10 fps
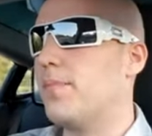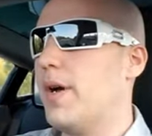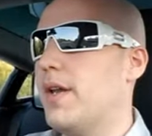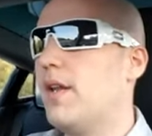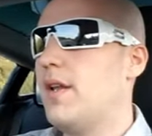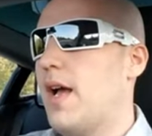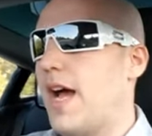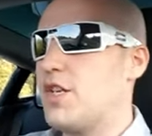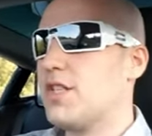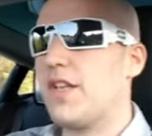But
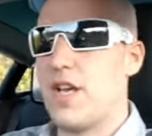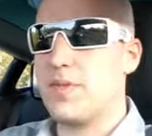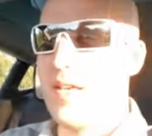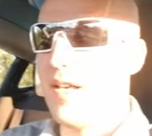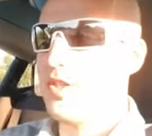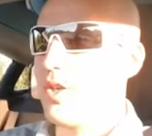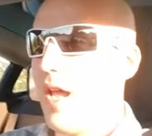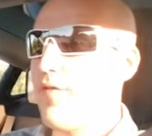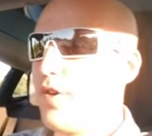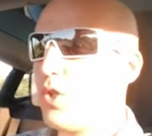I just got the update
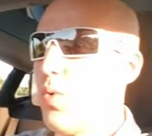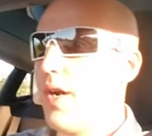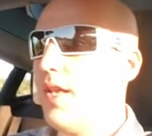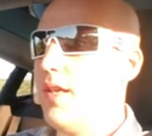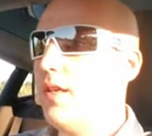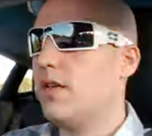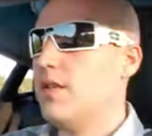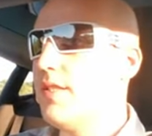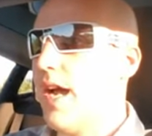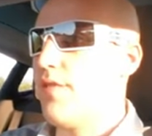yesterday for
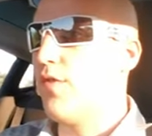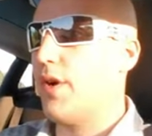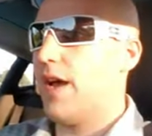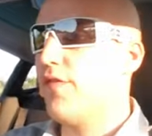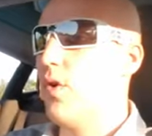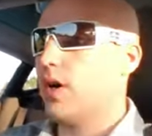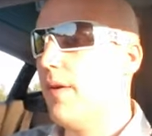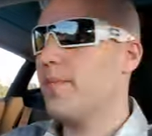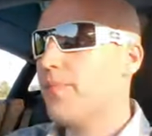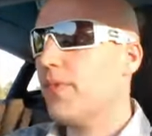
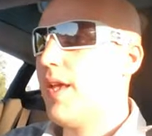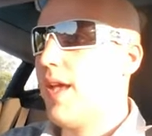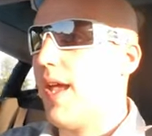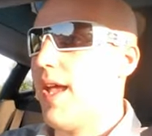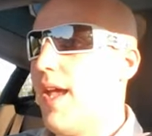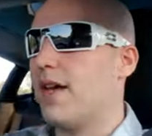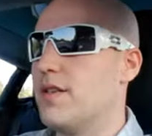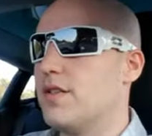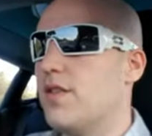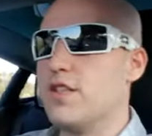20.4.4.
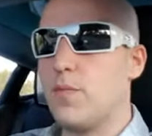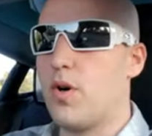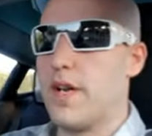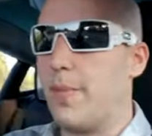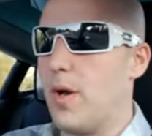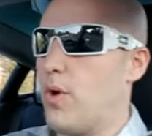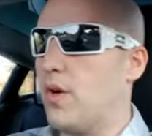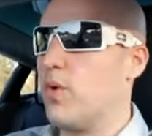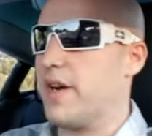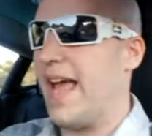And this morning on my
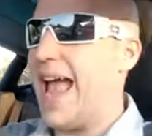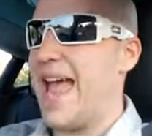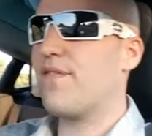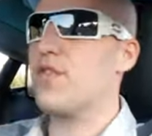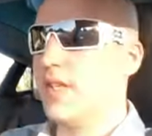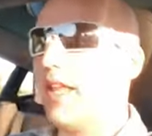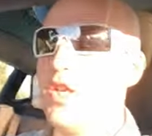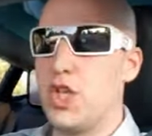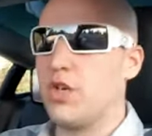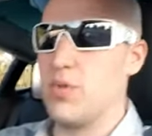way to work, every
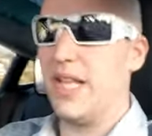lane change